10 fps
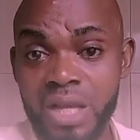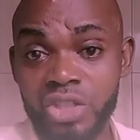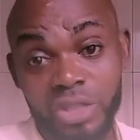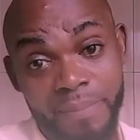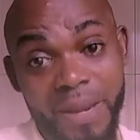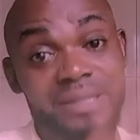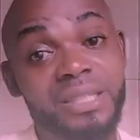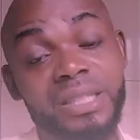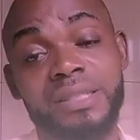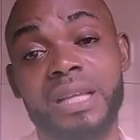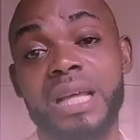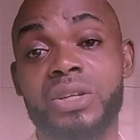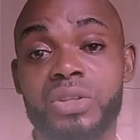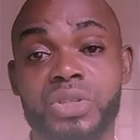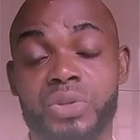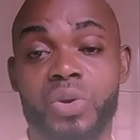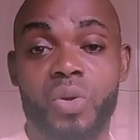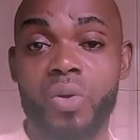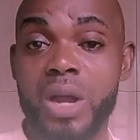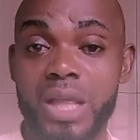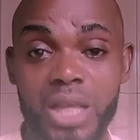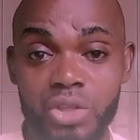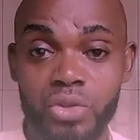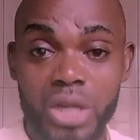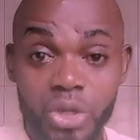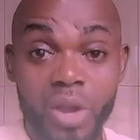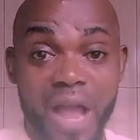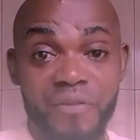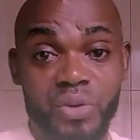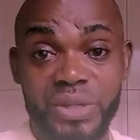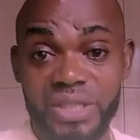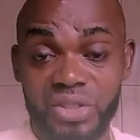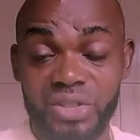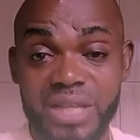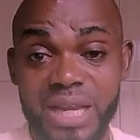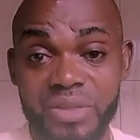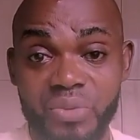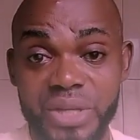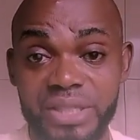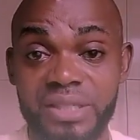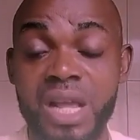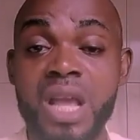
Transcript: so the best thing is tell her not to go, and then you know you have your reasons. You tell her the reasons.